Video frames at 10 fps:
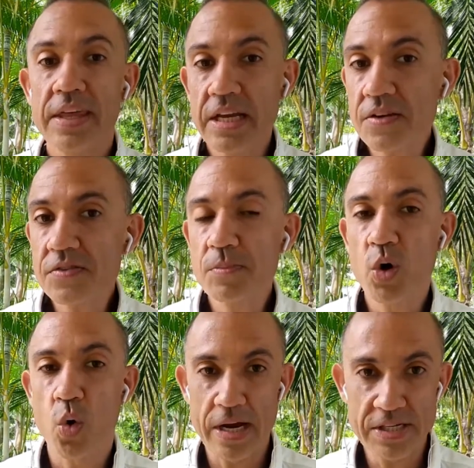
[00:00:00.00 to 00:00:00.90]
Think of some
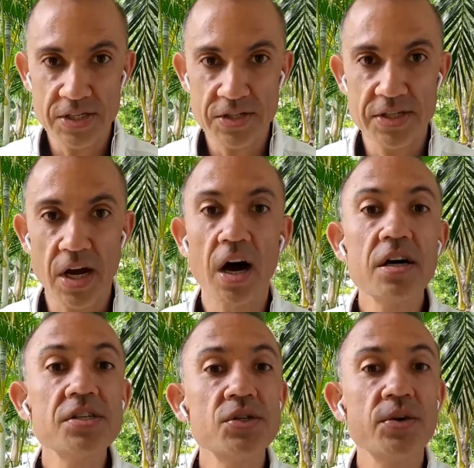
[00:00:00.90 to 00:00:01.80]
questions to
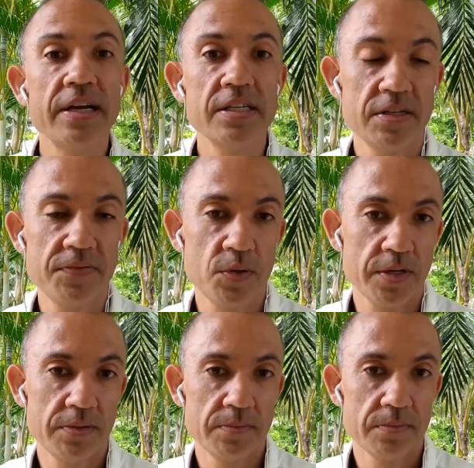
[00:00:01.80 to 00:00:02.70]
ask your
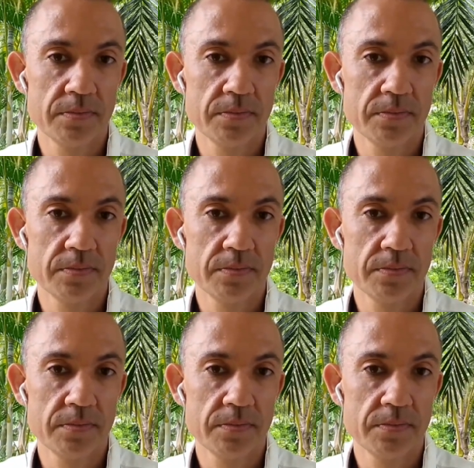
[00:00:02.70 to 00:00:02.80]
interviewer.